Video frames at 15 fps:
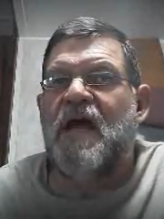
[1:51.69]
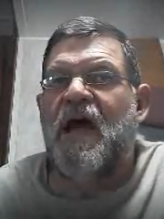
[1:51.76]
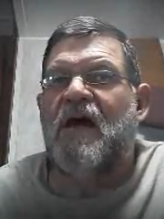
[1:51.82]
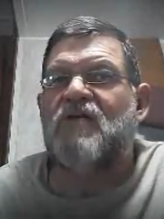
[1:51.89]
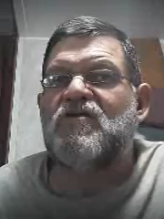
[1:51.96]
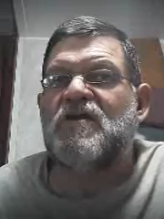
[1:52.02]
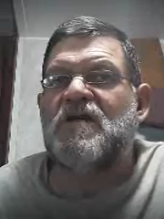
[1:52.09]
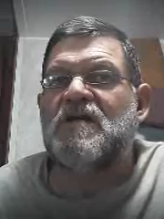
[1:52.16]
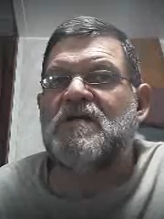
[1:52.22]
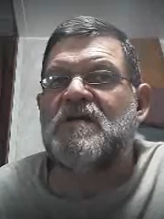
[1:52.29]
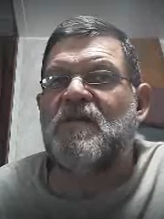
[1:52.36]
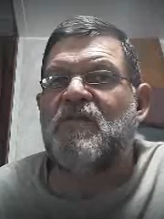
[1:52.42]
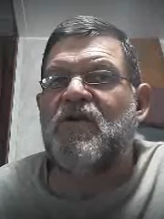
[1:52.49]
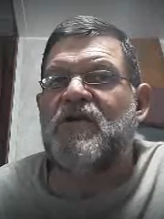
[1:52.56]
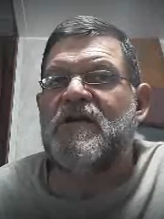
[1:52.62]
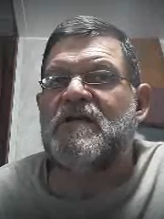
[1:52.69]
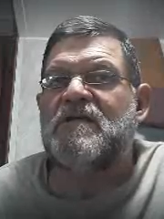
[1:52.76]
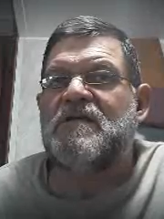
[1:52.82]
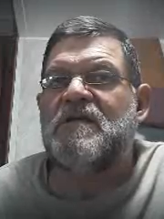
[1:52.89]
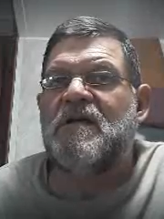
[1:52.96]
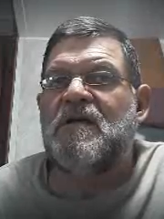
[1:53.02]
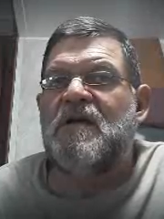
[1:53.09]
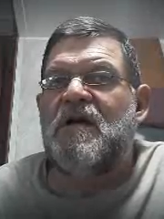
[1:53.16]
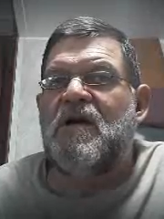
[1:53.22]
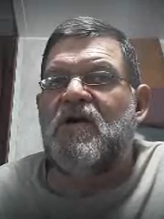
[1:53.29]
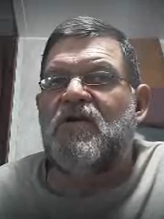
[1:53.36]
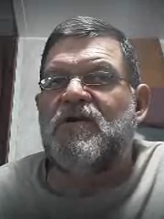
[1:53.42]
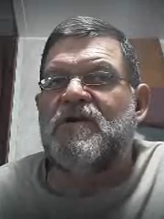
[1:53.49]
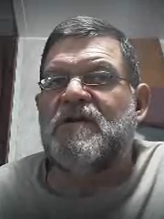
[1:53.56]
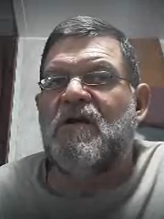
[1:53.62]
Our testimonies
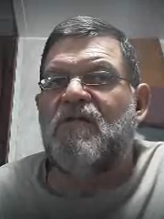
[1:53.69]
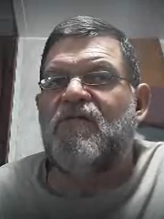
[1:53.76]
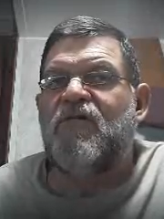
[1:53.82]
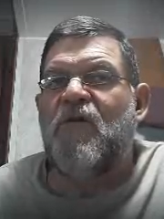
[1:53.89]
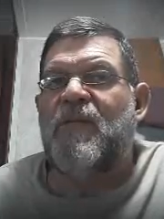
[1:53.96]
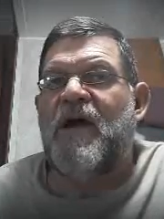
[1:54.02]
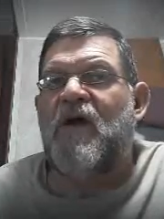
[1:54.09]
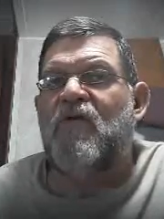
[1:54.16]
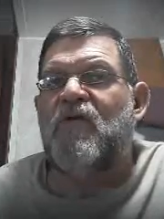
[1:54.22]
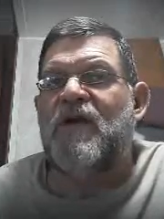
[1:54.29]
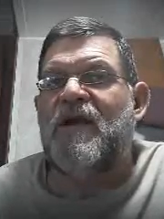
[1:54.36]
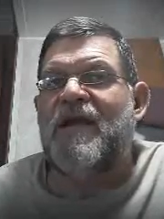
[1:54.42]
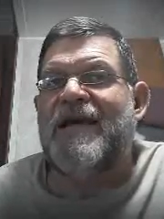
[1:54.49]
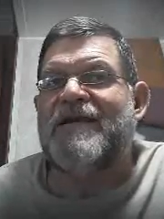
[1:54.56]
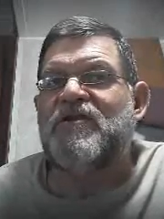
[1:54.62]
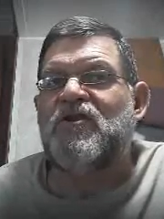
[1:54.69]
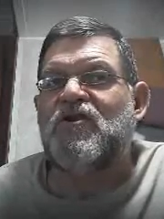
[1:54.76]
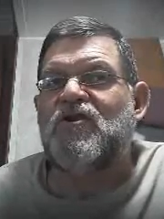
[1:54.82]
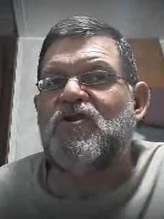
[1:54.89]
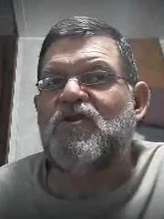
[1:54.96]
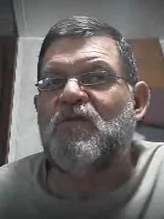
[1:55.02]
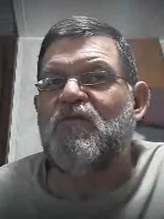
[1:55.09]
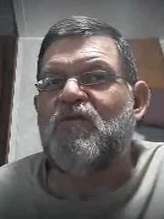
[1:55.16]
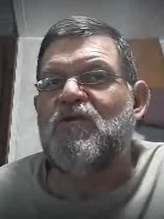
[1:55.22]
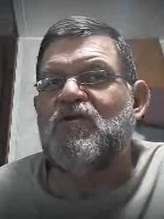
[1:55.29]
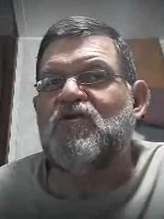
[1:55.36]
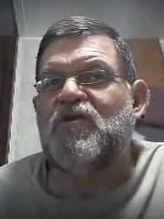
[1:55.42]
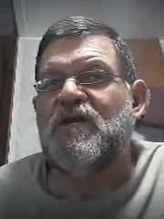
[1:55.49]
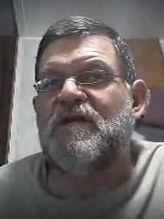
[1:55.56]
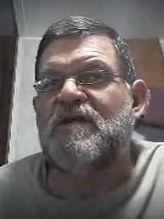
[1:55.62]
result from our relationship
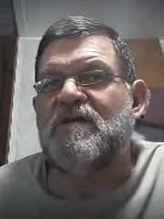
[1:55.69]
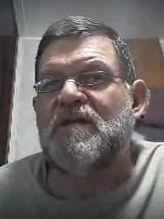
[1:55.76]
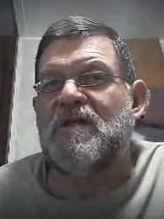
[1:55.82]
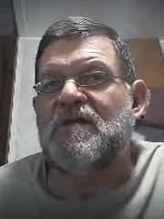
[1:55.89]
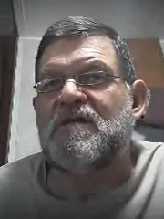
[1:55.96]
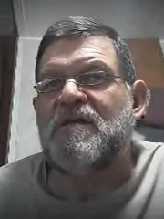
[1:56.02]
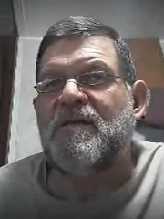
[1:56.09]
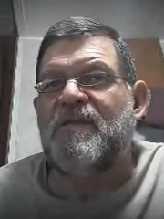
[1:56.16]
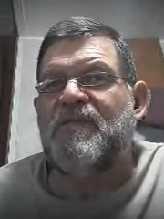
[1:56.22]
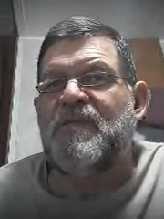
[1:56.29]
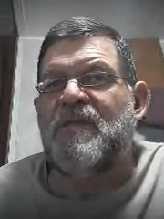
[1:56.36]
with Jesus,